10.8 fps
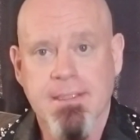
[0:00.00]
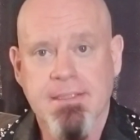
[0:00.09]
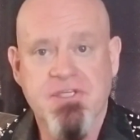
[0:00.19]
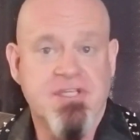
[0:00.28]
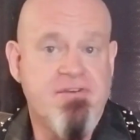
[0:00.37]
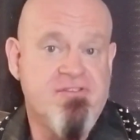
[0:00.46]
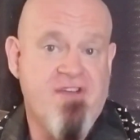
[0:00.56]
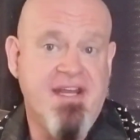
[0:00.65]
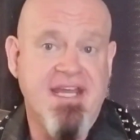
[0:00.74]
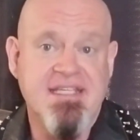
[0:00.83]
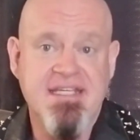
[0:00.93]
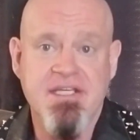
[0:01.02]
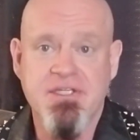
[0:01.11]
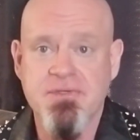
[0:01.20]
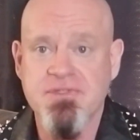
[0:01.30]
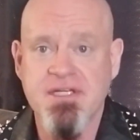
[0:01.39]
The series ran 18
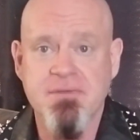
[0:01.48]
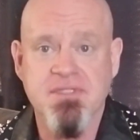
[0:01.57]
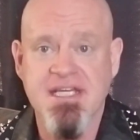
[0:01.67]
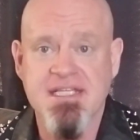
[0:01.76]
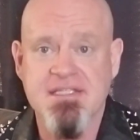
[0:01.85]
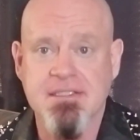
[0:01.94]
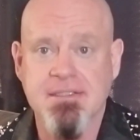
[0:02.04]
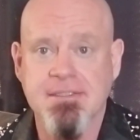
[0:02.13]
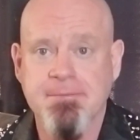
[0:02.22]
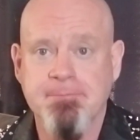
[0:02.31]
issues and it was cancelled.